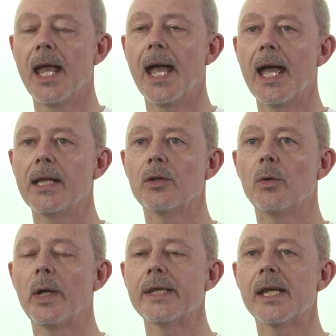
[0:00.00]
and
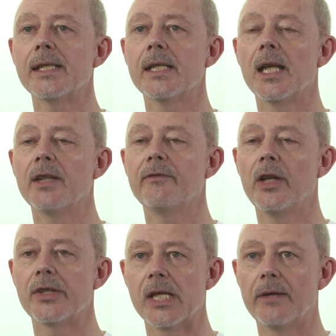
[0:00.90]
once at an
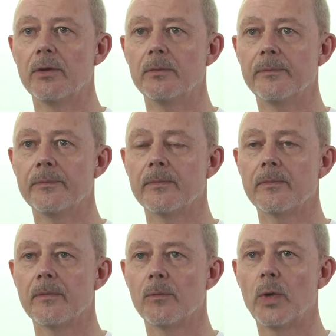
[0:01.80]
advanced level,
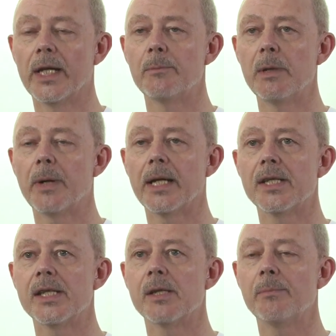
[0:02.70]
where it can be
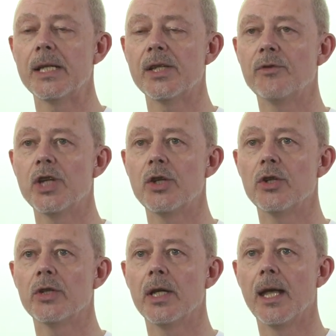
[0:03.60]
practiced as a piece of
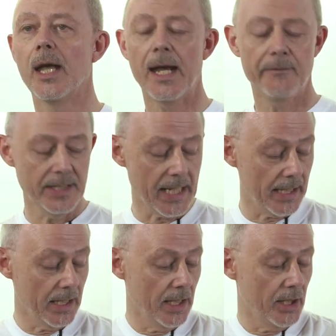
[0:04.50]
Qigong every
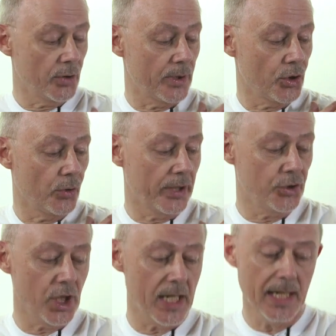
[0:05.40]
day to ensure that
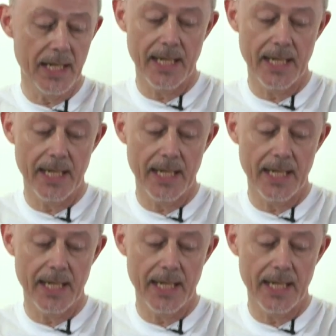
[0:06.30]
Qi